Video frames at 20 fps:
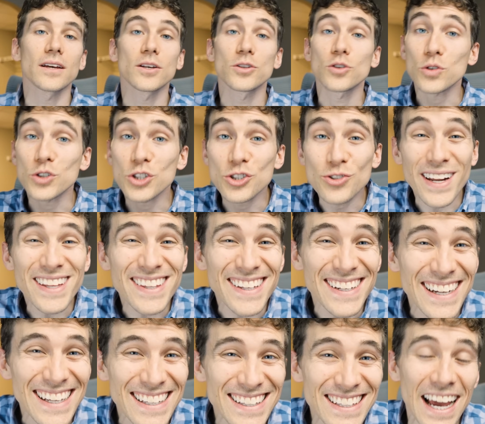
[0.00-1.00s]
So stress
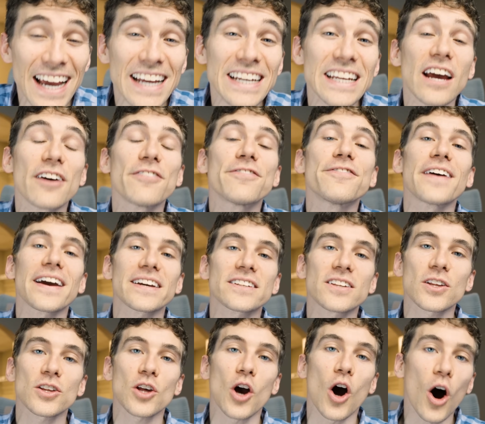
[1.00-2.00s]
and anxiety affects
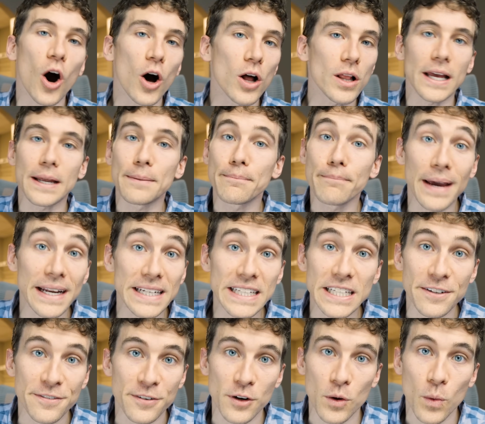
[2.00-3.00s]
us all in many different